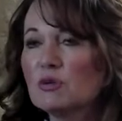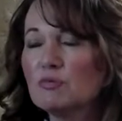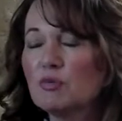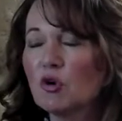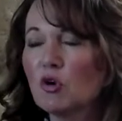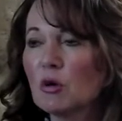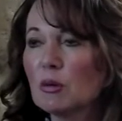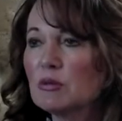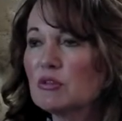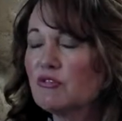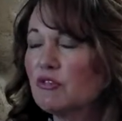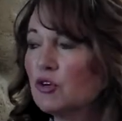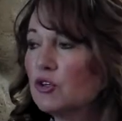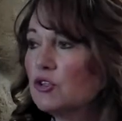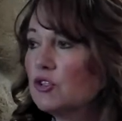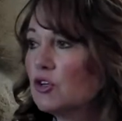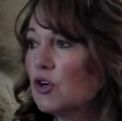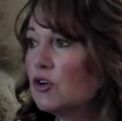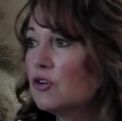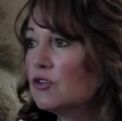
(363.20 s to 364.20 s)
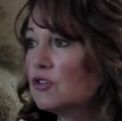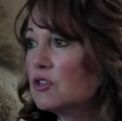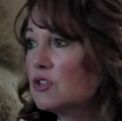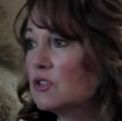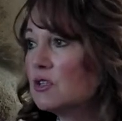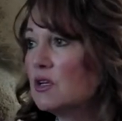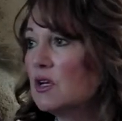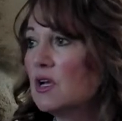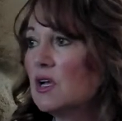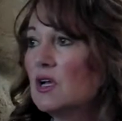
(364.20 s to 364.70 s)
programs for
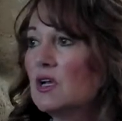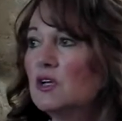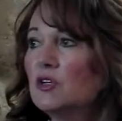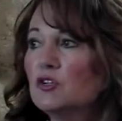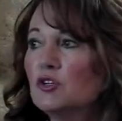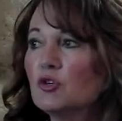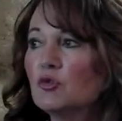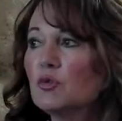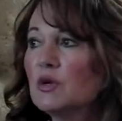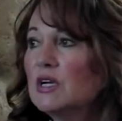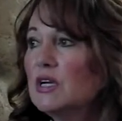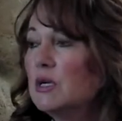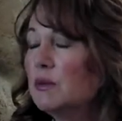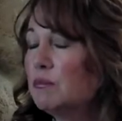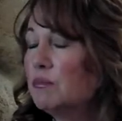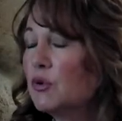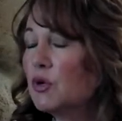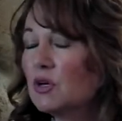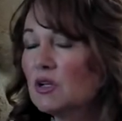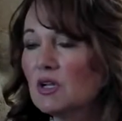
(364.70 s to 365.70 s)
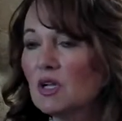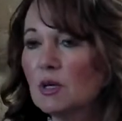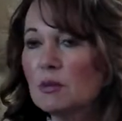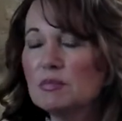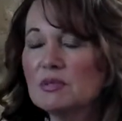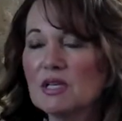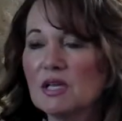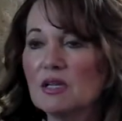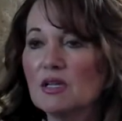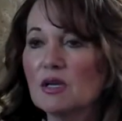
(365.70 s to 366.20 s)
adults to read in book
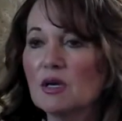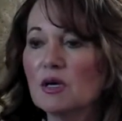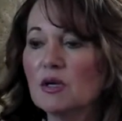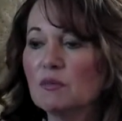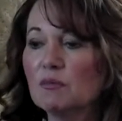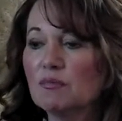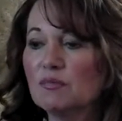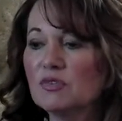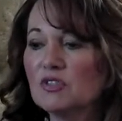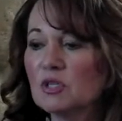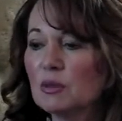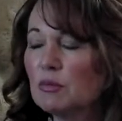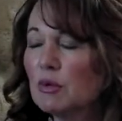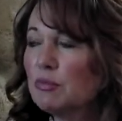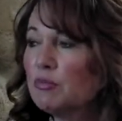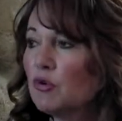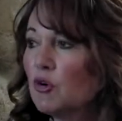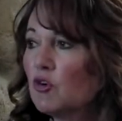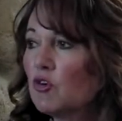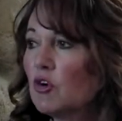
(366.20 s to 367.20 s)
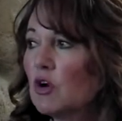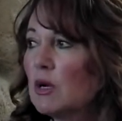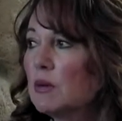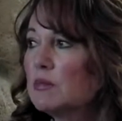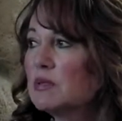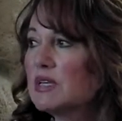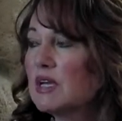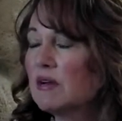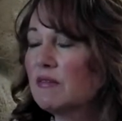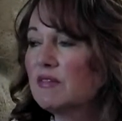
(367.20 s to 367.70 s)
clubs, and the summer
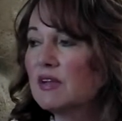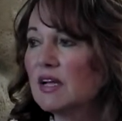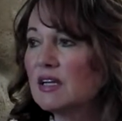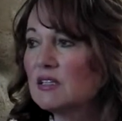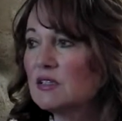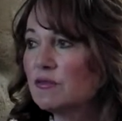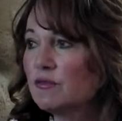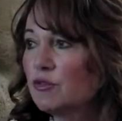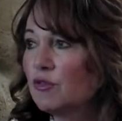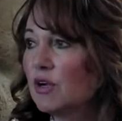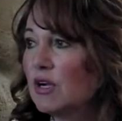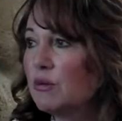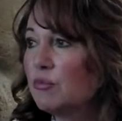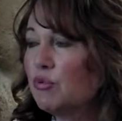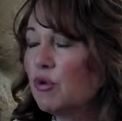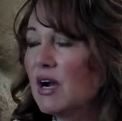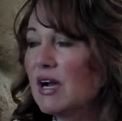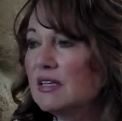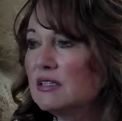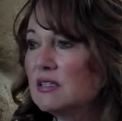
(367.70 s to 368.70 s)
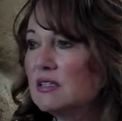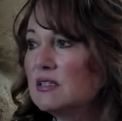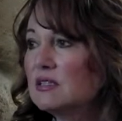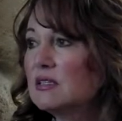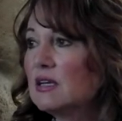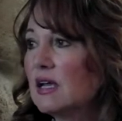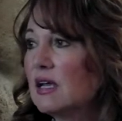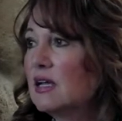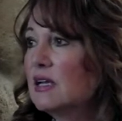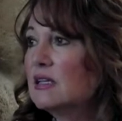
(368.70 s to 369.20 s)
programs have lots of great
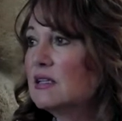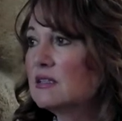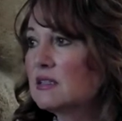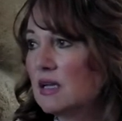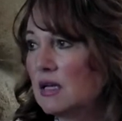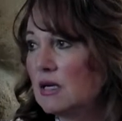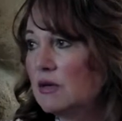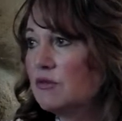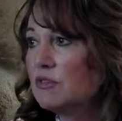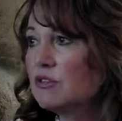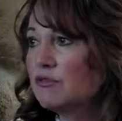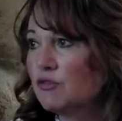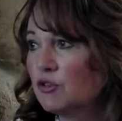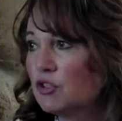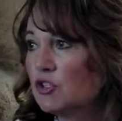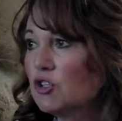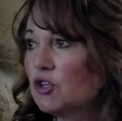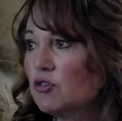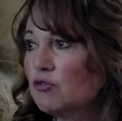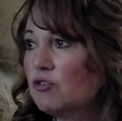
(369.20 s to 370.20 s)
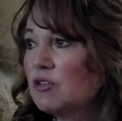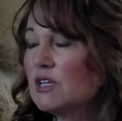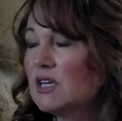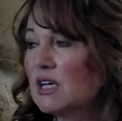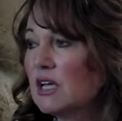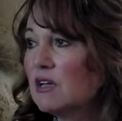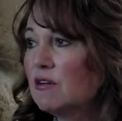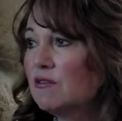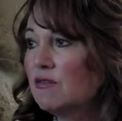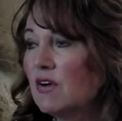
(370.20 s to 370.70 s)
prizes and incentives for children
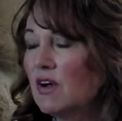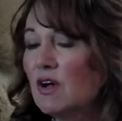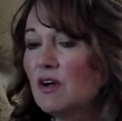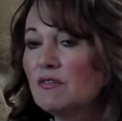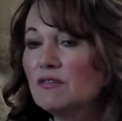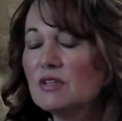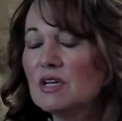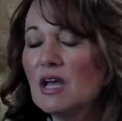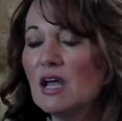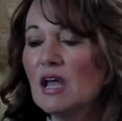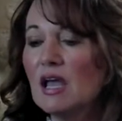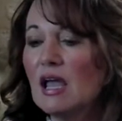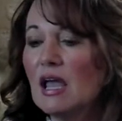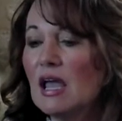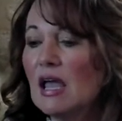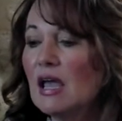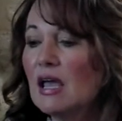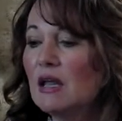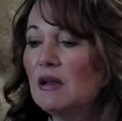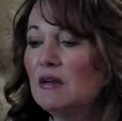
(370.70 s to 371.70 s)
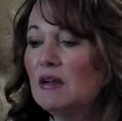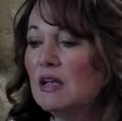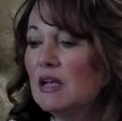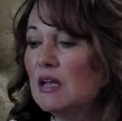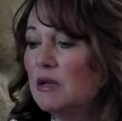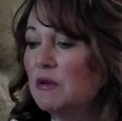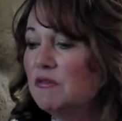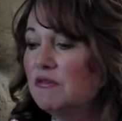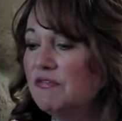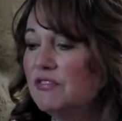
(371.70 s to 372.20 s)
to get involved
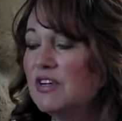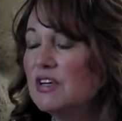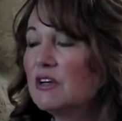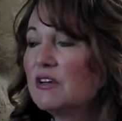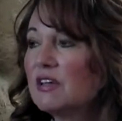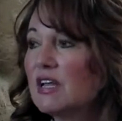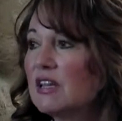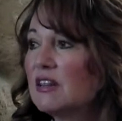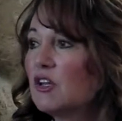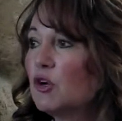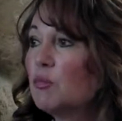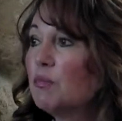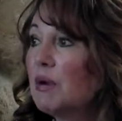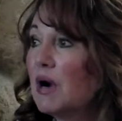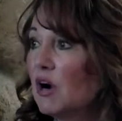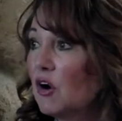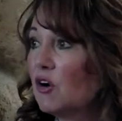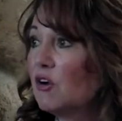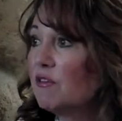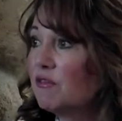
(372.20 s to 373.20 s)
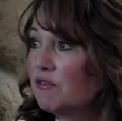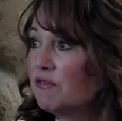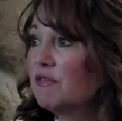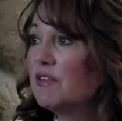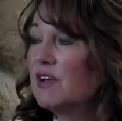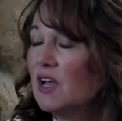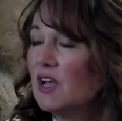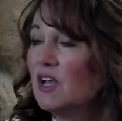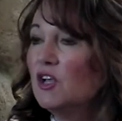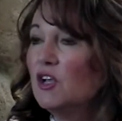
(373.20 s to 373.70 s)
and feel that they're part of,
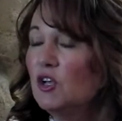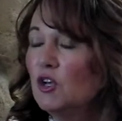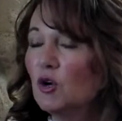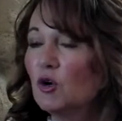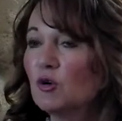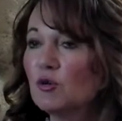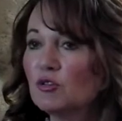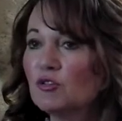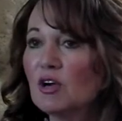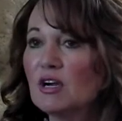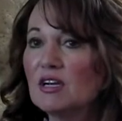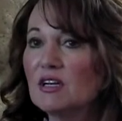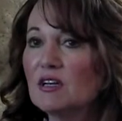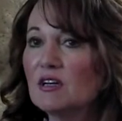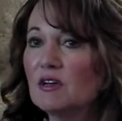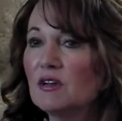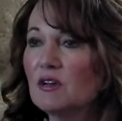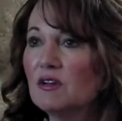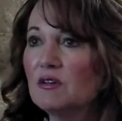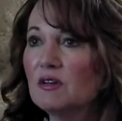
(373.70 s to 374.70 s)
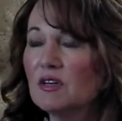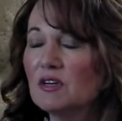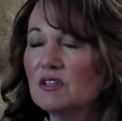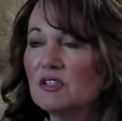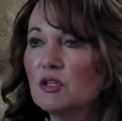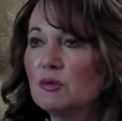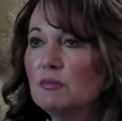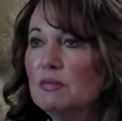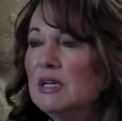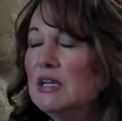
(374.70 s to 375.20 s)
you know, trying to
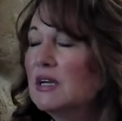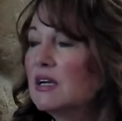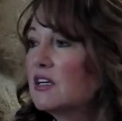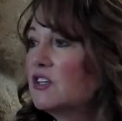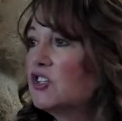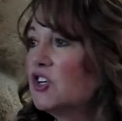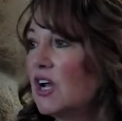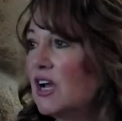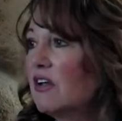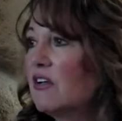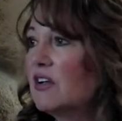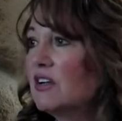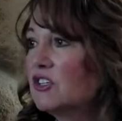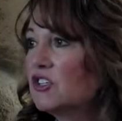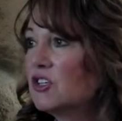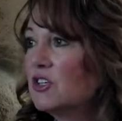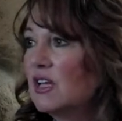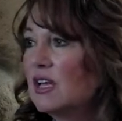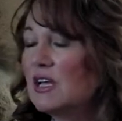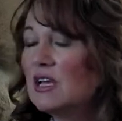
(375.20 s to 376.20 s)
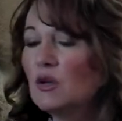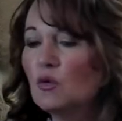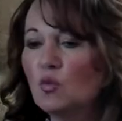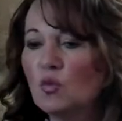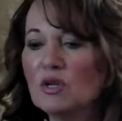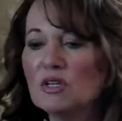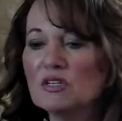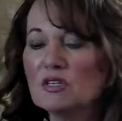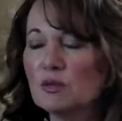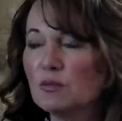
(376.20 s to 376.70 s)
meet a challenge, and they can
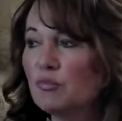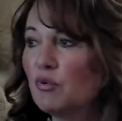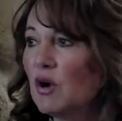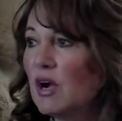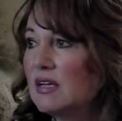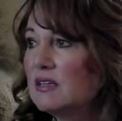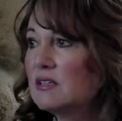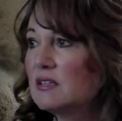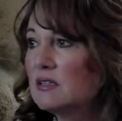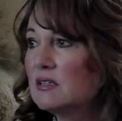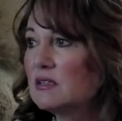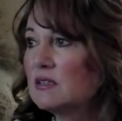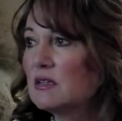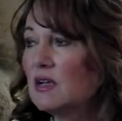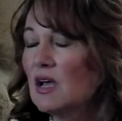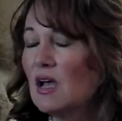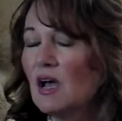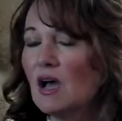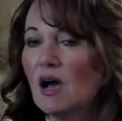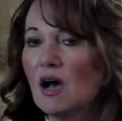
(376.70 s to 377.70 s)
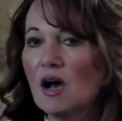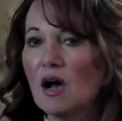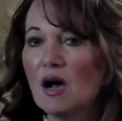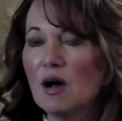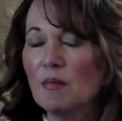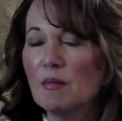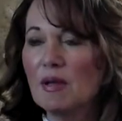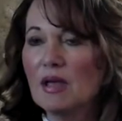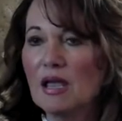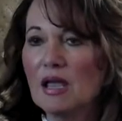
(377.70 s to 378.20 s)
win some prizes.
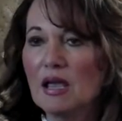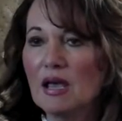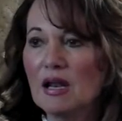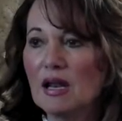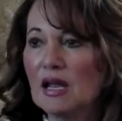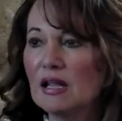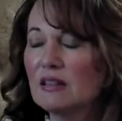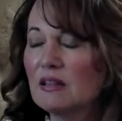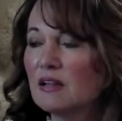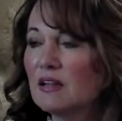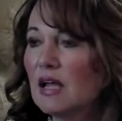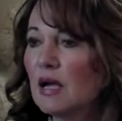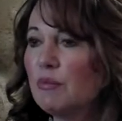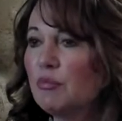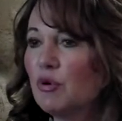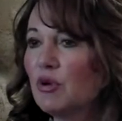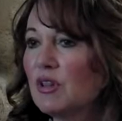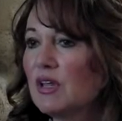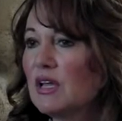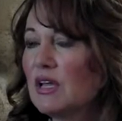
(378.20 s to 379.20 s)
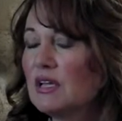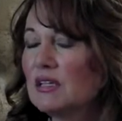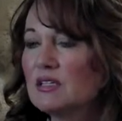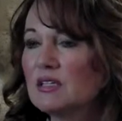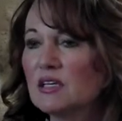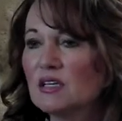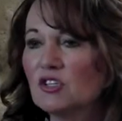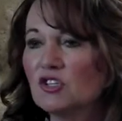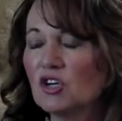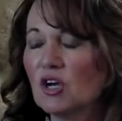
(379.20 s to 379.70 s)
And at the library, the
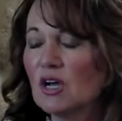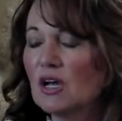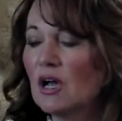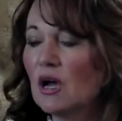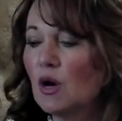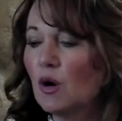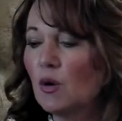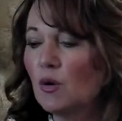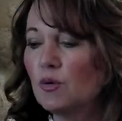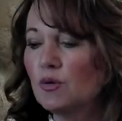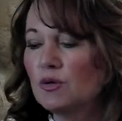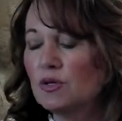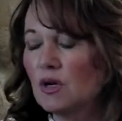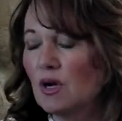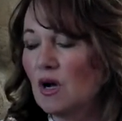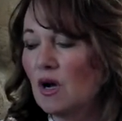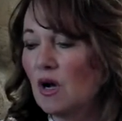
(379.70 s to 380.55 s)
kids can check out